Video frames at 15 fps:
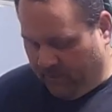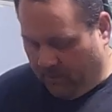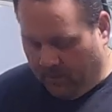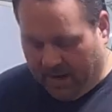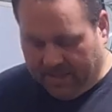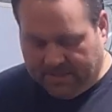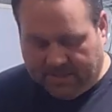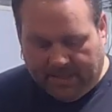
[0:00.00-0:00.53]
for
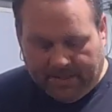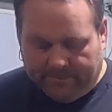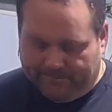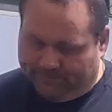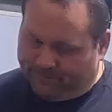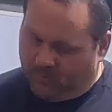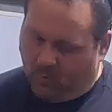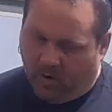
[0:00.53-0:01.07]

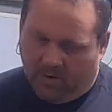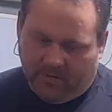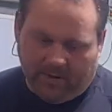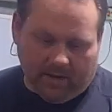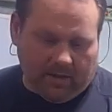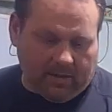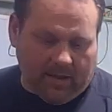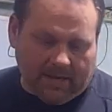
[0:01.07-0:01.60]
racing, where
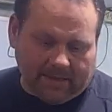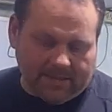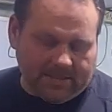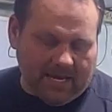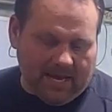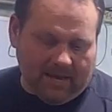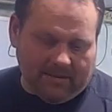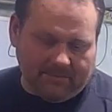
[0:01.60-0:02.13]
that a lot of
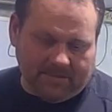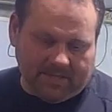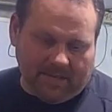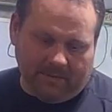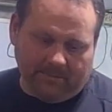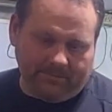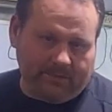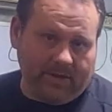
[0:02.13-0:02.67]
times,
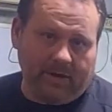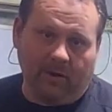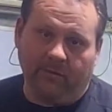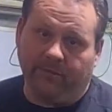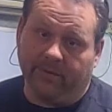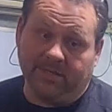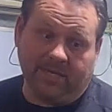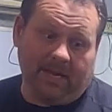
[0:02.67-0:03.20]
you know,
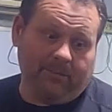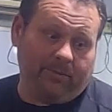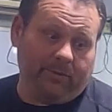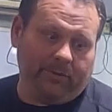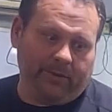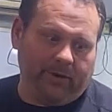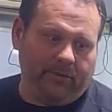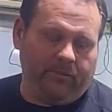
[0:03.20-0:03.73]
for
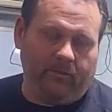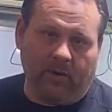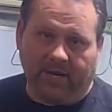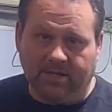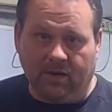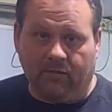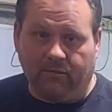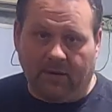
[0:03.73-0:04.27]
example, you
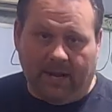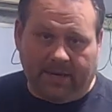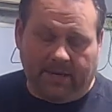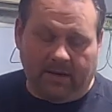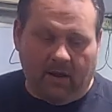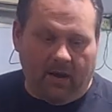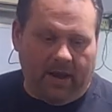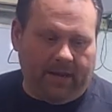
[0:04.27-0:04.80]
race on
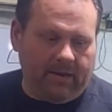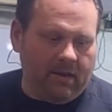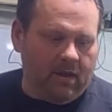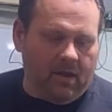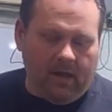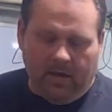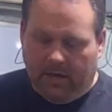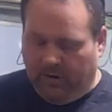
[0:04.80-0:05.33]
Friday night
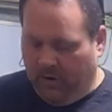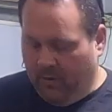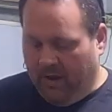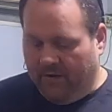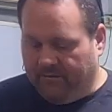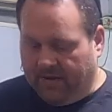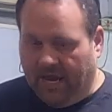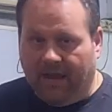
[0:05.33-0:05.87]
and you
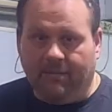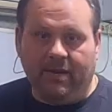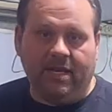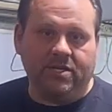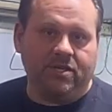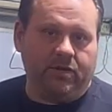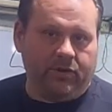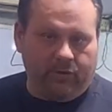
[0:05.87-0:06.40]
have
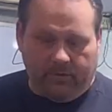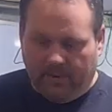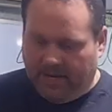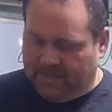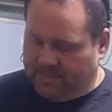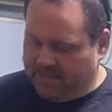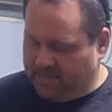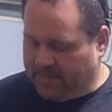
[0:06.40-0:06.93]
damage and you're
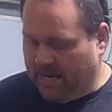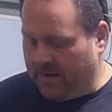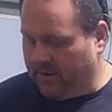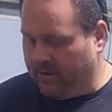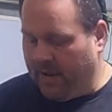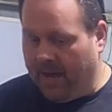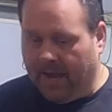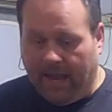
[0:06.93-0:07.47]
racing
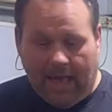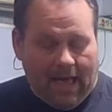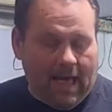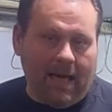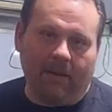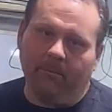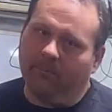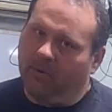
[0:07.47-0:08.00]
Saturday,
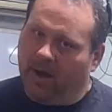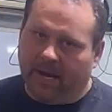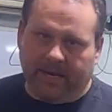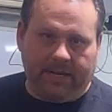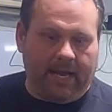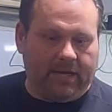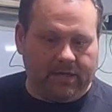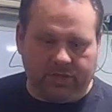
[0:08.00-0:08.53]
I'm
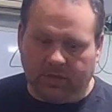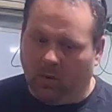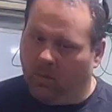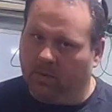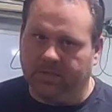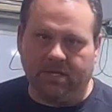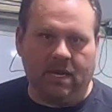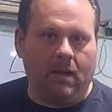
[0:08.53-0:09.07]
breaking out a
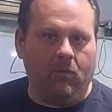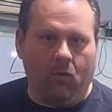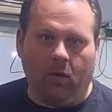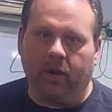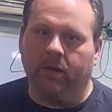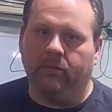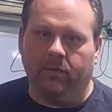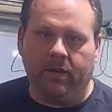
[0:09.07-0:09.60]
torch and I'm
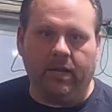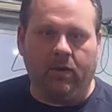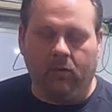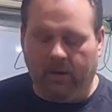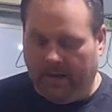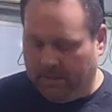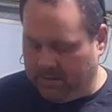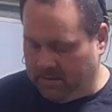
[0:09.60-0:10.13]
working really
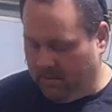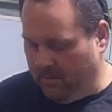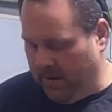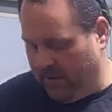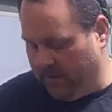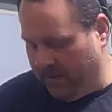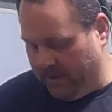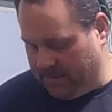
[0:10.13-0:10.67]
quick to
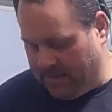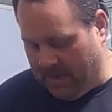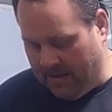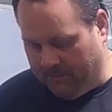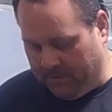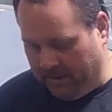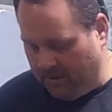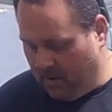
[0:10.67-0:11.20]
make things
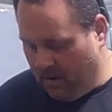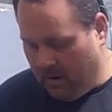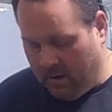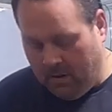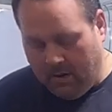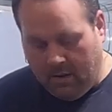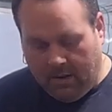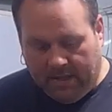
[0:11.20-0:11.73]
happen.
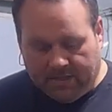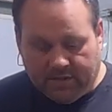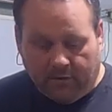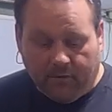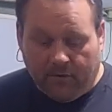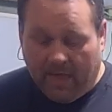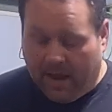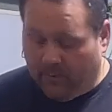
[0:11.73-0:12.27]
And so
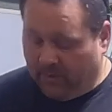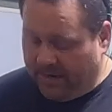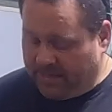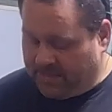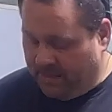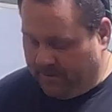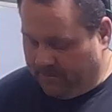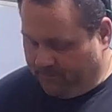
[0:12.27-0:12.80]
for that
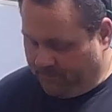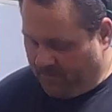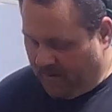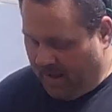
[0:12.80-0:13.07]
reason,